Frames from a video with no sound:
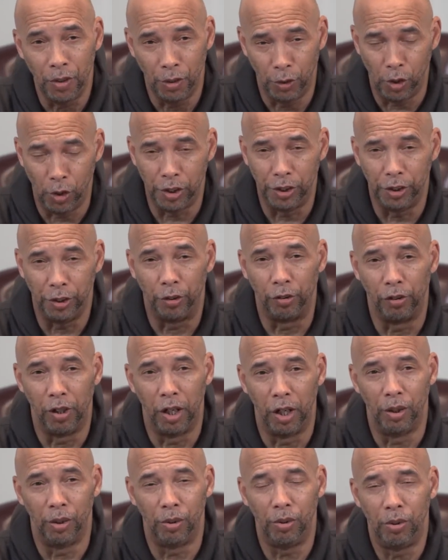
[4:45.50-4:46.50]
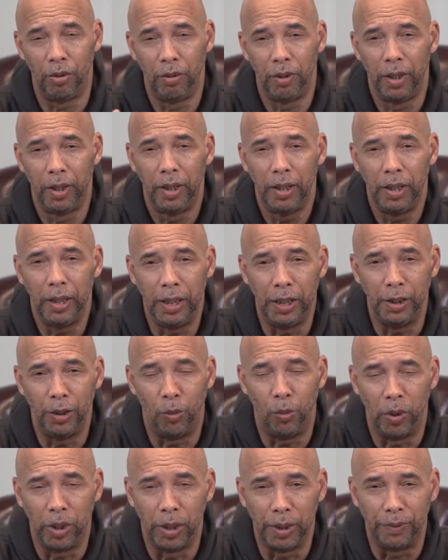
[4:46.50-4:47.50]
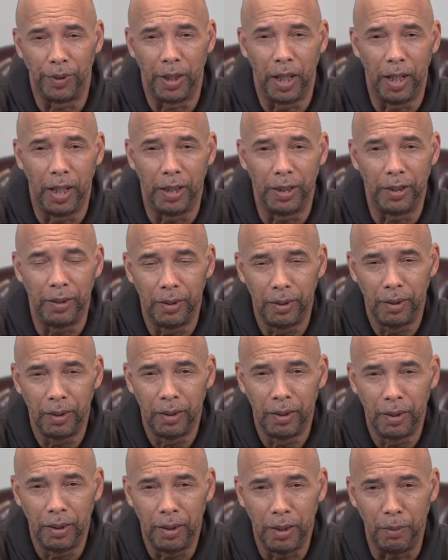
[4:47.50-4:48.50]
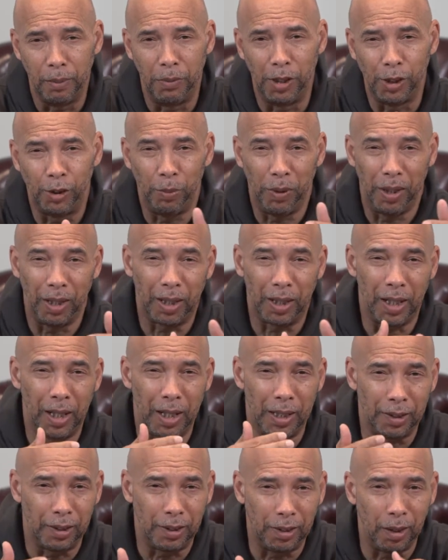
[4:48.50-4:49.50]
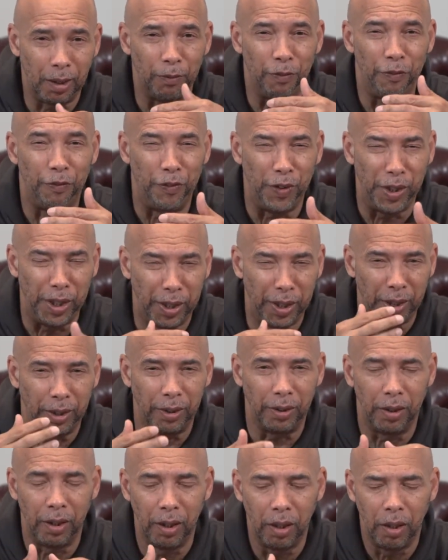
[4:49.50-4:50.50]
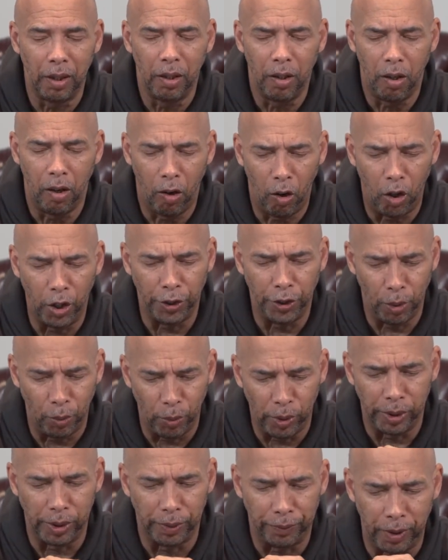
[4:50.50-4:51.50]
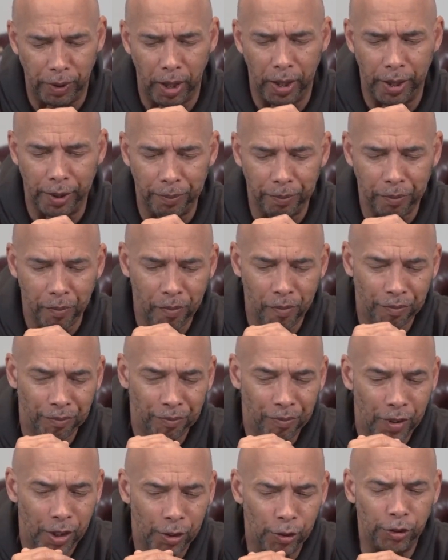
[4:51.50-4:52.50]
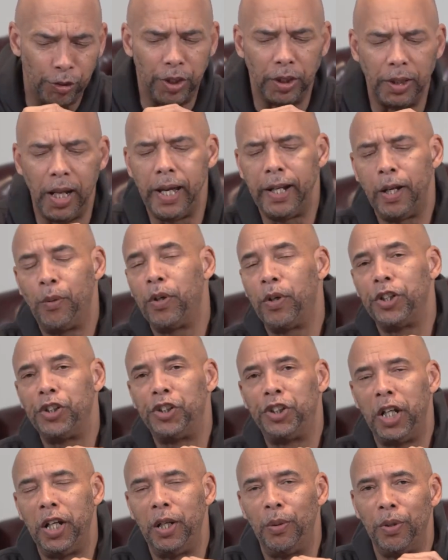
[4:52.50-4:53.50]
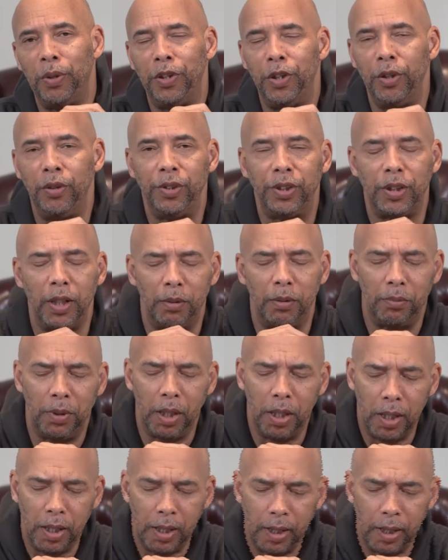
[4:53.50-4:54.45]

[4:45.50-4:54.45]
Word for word: In order to grow in the Word of God, there must be a constant feeding on the Word of God. So tonight I want to share with you some,